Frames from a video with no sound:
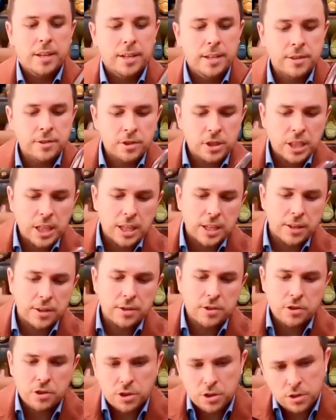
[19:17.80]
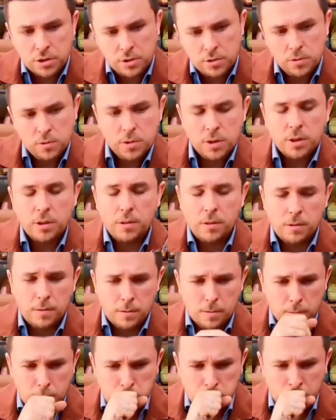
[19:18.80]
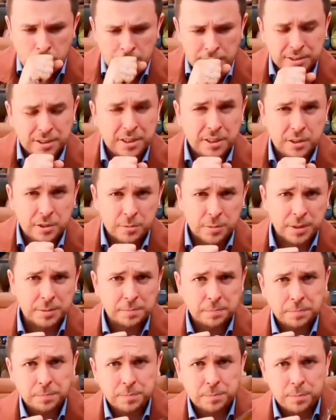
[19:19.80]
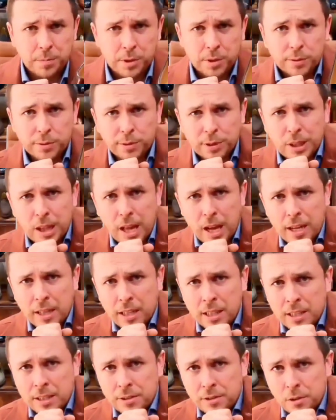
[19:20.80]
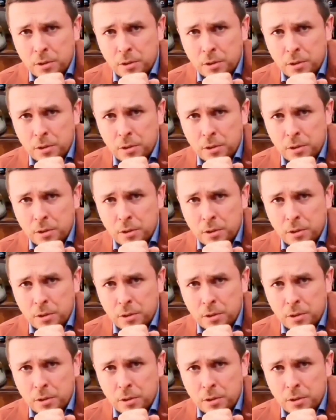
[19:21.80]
Inside of the shoe, excuse me, beautiful lining as